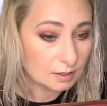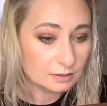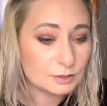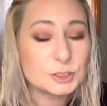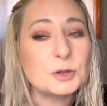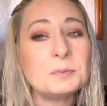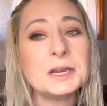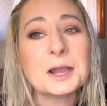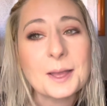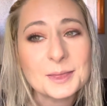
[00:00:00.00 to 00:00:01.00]
there's so many
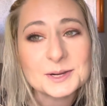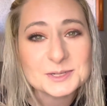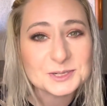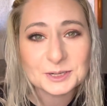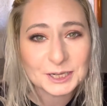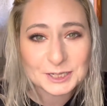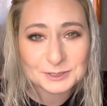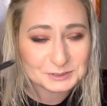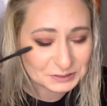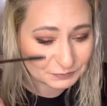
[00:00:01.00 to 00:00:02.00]
colors you could
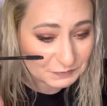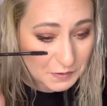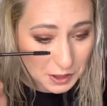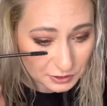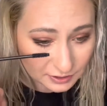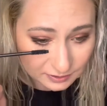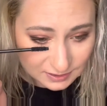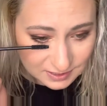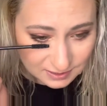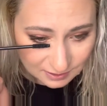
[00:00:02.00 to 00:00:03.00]
use for fall
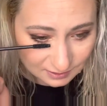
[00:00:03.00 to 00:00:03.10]
looks.